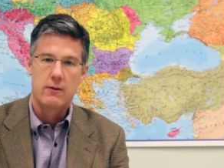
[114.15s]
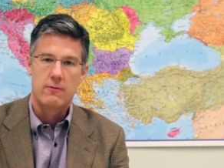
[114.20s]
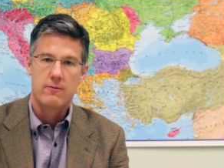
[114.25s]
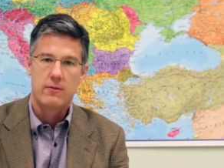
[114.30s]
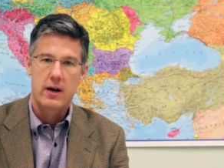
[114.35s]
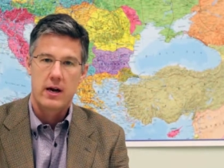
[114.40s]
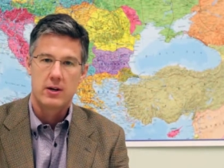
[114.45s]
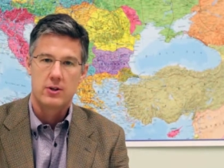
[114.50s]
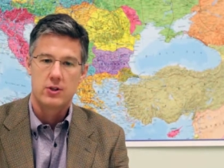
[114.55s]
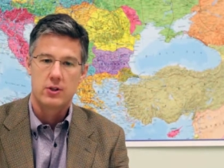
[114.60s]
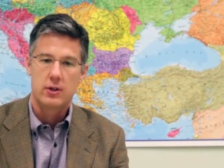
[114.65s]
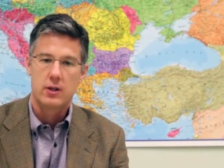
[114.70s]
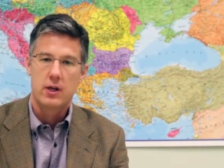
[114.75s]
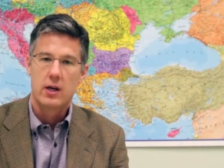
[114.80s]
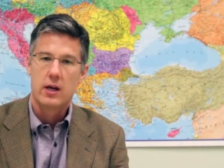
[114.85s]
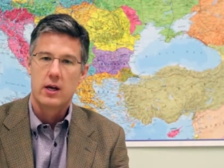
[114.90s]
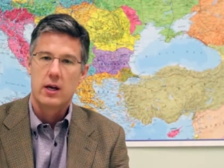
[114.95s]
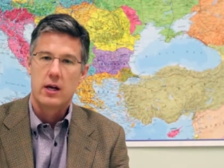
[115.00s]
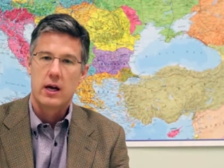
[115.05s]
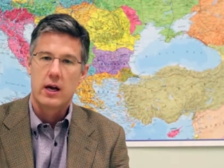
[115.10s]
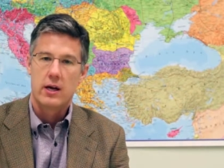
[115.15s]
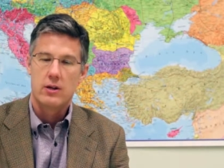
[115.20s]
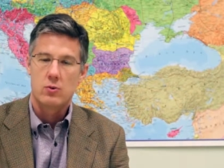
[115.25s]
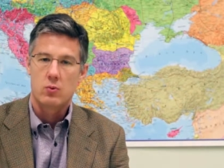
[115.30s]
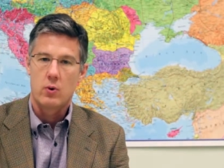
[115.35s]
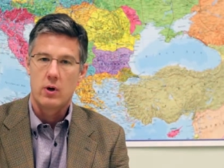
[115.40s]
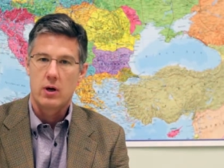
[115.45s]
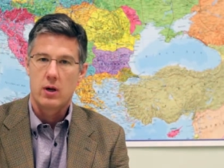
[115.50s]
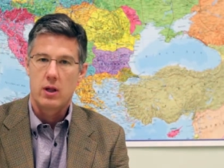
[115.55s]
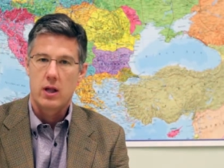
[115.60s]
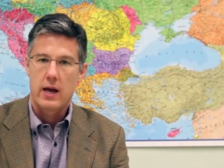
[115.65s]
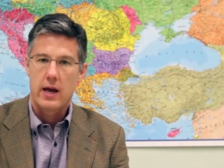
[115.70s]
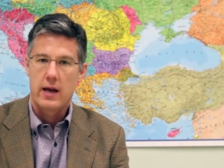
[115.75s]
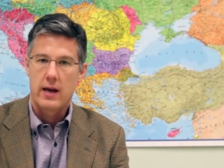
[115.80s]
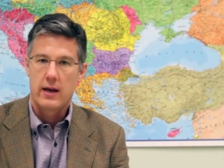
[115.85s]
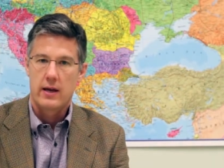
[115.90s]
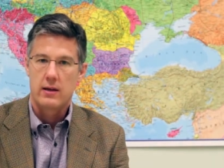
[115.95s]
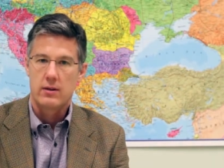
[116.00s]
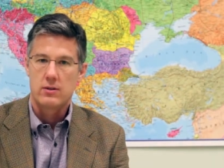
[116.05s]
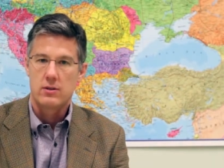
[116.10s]
fashion, as well
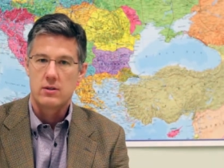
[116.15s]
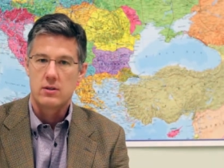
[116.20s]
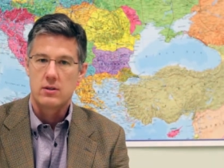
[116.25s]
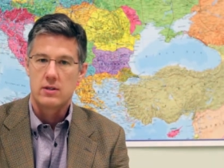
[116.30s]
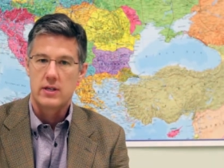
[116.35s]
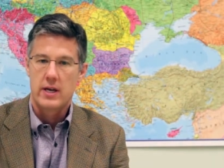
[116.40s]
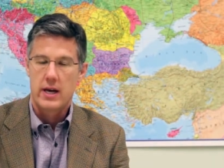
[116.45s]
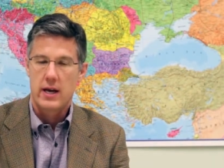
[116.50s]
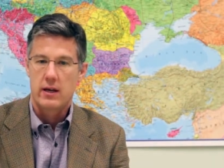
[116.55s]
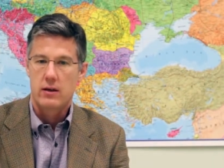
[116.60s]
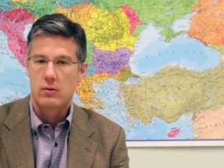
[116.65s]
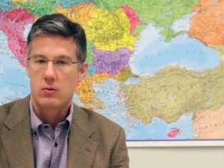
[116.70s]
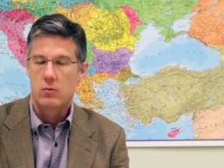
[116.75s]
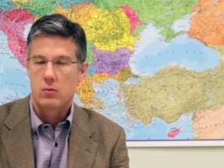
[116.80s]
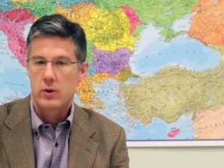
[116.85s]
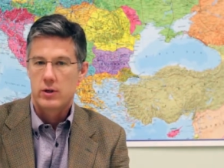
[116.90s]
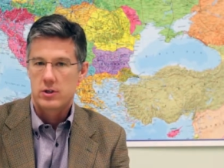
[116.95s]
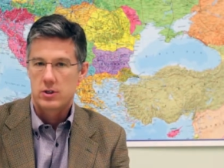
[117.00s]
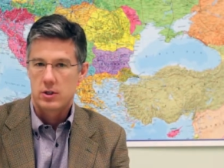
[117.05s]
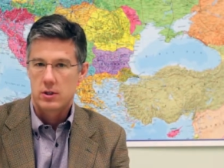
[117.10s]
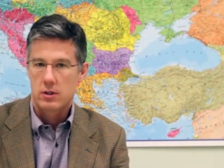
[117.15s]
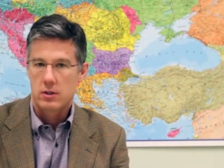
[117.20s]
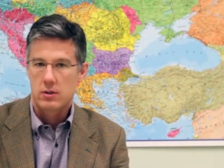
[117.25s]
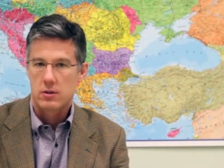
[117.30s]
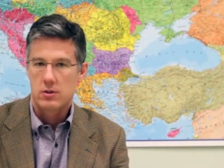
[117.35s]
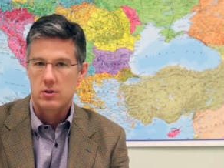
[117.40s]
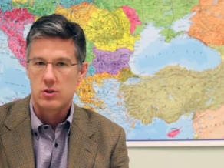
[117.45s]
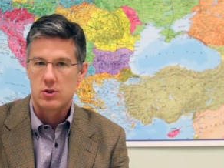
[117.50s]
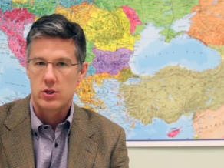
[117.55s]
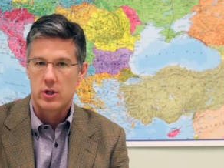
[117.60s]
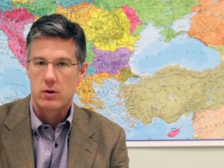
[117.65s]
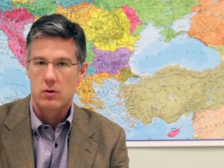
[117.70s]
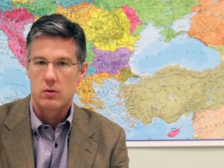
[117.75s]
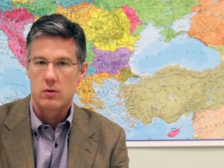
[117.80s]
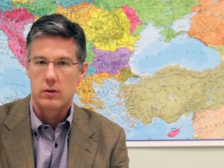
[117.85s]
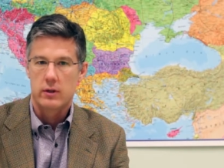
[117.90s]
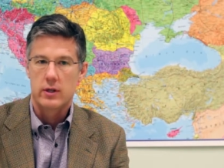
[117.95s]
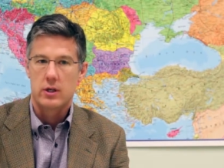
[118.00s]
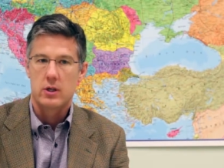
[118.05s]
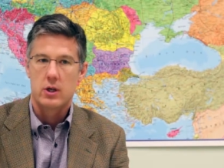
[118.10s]
as debt, which is
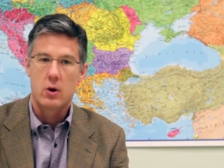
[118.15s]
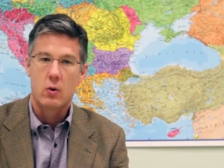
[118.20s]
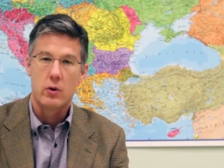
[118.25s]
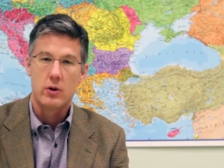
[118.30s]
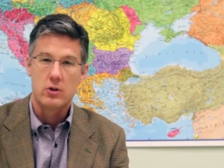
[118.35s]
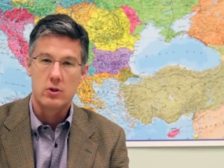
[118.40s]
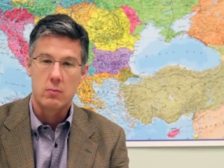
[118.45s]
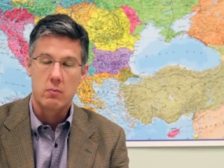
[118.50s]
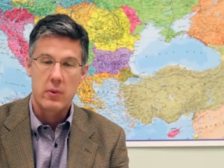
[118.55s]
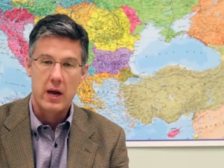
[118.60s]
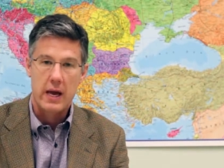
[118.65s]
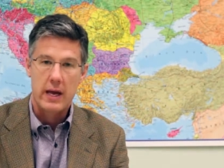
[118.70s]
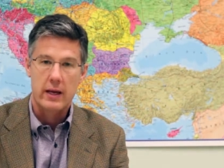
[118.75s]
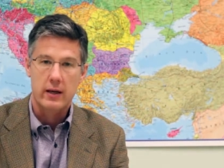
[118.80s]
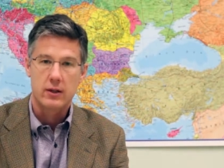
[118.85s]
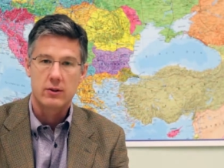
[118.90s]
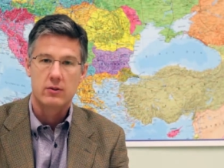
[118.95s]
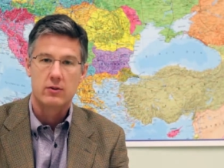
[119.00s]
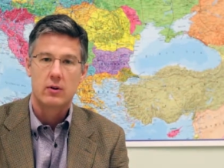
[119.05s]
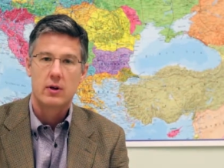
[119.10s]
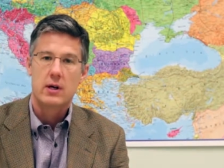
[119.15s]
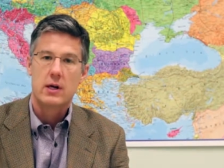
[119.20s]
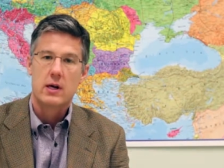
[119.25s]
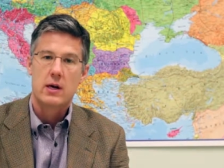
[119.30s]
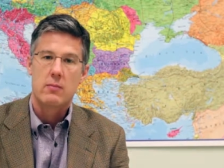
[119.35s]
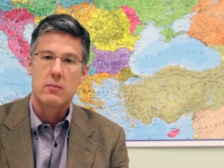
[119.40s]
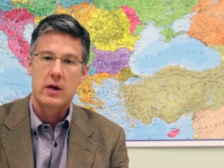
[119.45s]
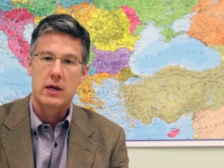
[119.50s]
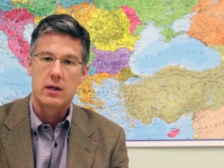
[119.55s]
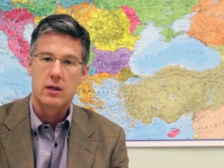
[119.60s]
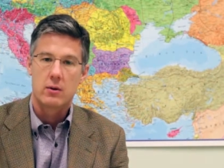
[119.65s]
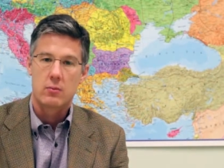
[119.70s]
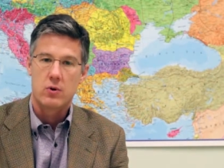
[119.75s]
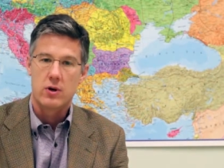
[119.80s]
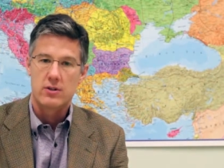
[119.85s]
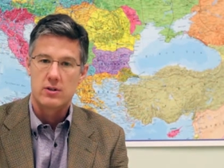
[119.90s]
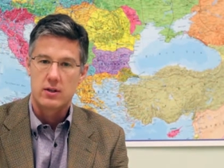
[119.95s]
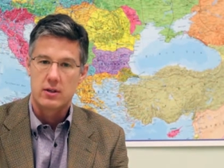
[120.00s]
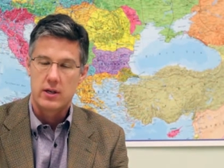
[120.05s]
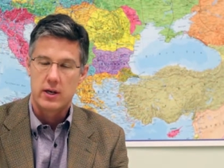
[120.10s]
generally going to banks, making a
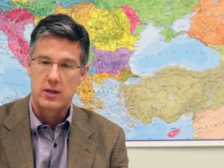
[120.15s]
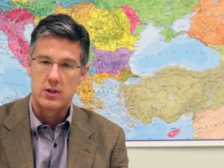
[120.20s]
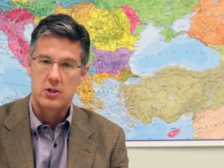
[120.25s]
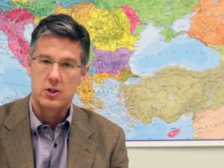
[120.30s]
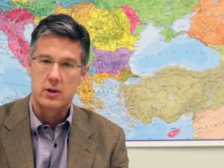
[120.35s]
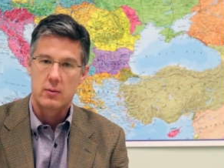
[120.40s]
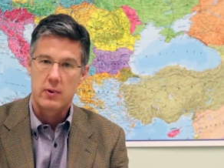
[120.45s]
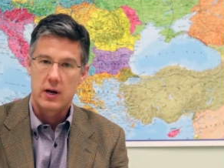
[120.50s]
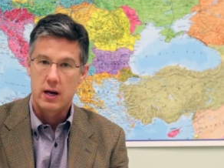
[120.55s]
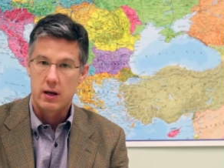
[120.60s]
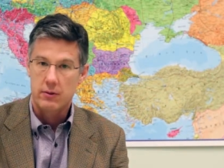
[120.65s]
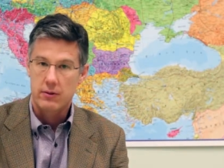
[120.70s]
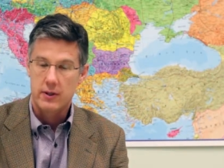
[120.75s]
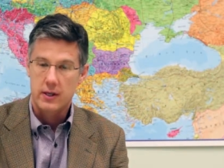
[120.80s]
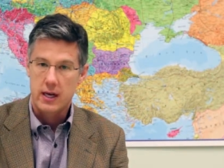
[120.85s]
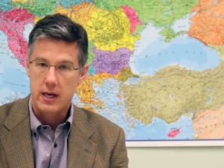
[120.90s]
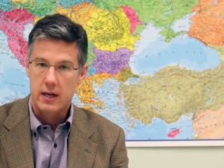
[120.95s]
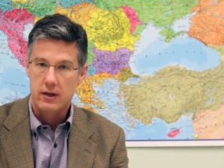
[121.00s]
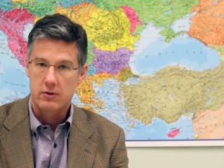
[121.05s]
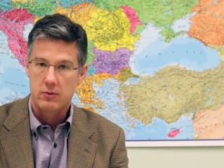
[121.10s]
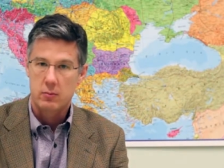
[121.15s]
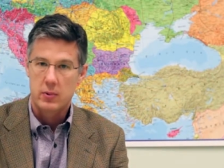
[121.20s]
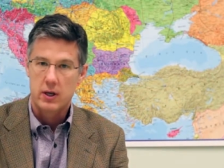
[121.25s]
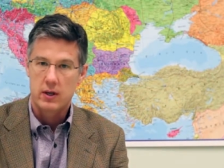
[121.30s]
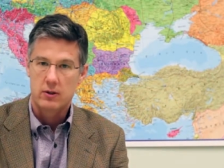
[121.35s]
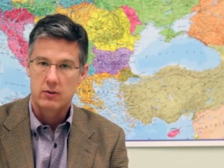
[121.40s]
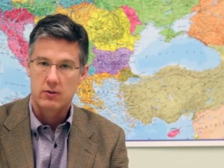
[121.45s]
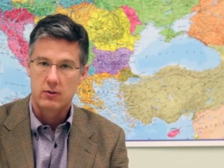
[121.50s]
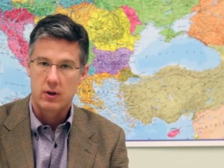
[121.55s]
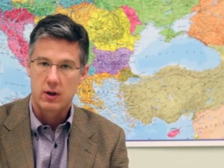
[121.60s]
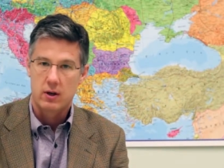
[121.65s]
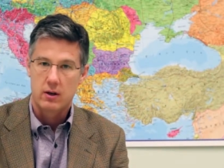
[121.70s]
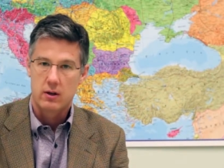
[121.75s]
presentation about the aspects,